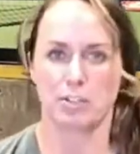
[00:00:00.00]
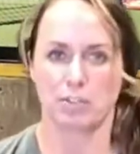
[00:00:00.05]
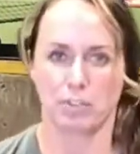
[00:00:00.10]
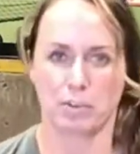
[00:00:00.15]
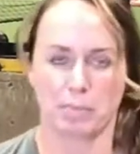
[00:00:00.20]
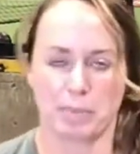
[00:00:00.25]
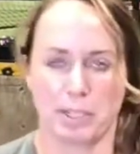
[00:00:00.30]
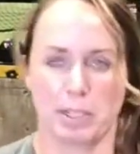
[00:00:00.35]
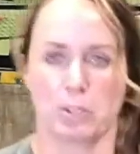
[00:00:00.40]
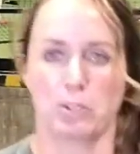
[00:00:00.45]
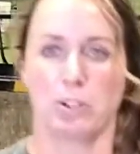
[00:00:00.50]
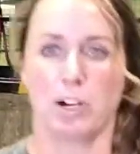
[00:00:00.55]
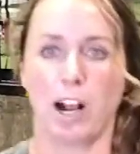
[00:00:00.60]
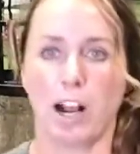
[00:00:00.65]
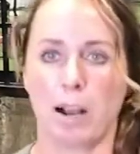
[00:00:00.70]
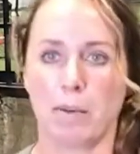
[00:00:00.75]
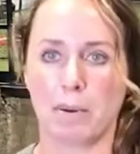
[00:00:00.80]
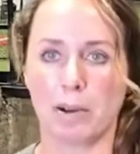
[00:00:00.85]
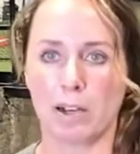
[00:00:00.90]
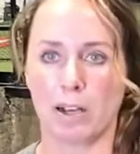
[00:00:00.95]
for peel
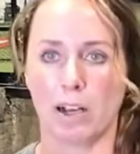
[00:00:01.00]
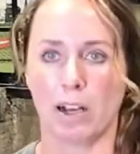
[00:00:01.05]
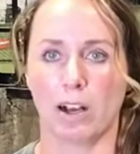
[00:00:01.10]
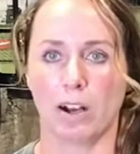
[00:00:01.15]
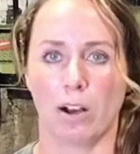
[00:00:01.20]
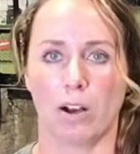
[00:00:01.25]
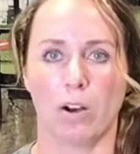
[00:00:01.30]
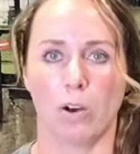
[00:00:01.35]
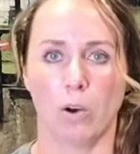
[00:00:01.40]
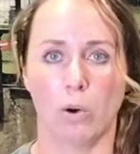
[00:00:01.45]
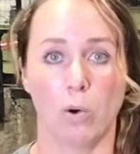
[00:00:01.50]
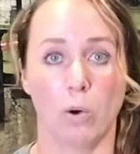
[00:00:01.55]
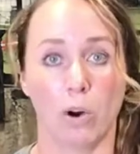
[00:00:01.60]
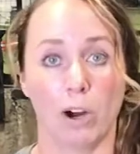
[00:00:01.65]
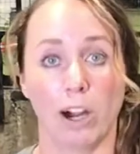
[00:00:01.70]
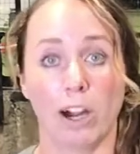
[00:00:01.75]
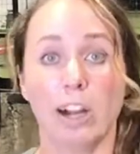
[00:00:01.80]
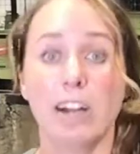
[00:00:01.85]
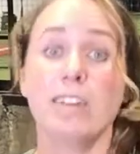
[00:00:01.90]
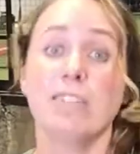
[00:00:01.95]
drop
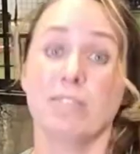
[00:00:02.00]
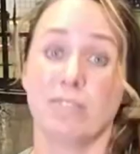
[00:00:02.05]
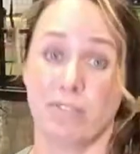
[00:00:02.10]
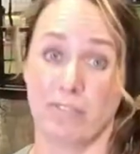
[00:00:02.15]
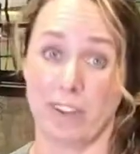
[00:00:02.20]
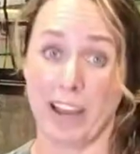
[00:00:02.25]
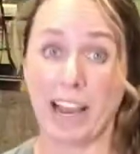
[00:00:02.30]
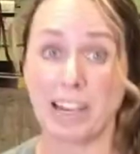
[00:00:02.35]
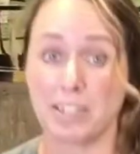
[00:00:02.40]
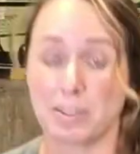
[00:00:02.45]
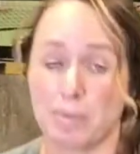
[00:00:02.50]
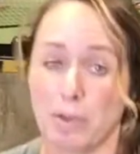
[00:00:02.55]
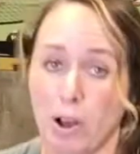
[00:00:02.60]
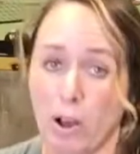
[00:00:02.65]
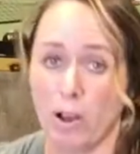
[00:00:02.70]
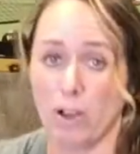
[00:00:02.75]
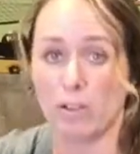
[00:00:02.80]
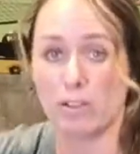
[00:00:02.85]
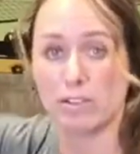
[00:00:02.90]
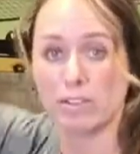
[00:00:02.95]
or fastball.